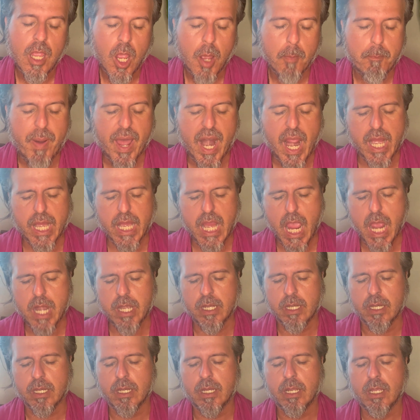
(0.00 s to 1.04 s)
But
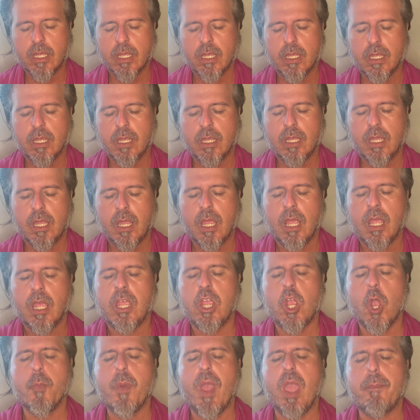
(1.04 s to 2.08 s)
again,
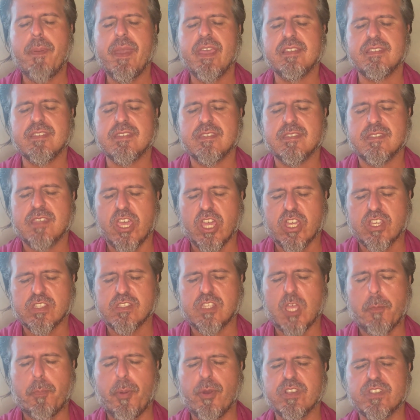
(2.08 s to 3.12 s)
you may be
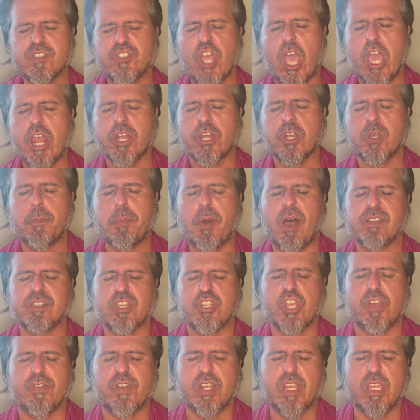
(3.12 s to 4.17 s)
60%
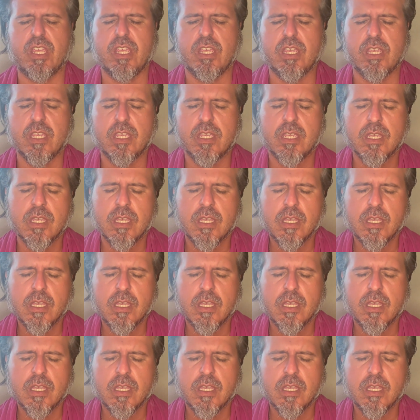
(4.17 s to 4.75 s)
positivity,